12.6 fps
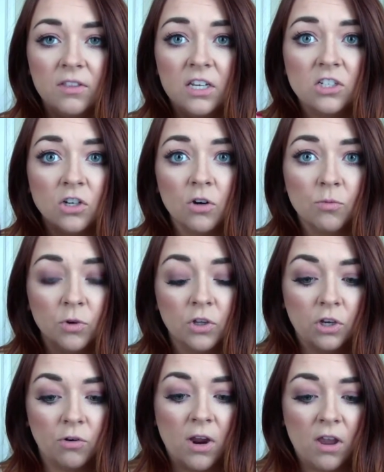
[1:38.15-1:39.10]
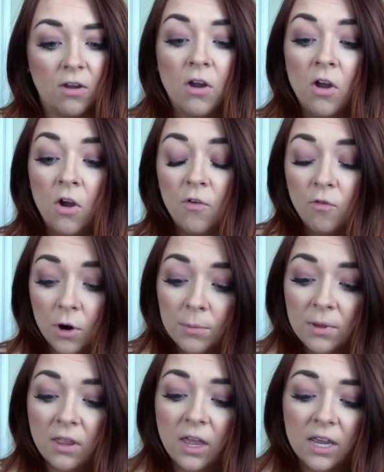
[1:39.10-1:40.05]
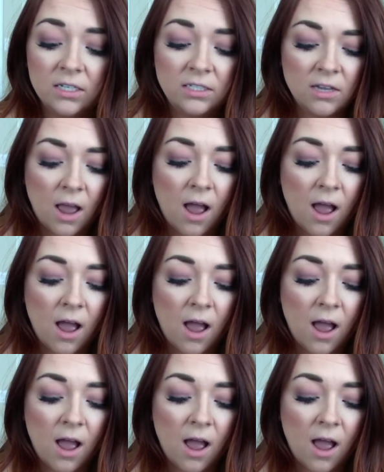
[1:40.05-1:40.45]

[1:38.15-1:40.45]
these are really great formulas.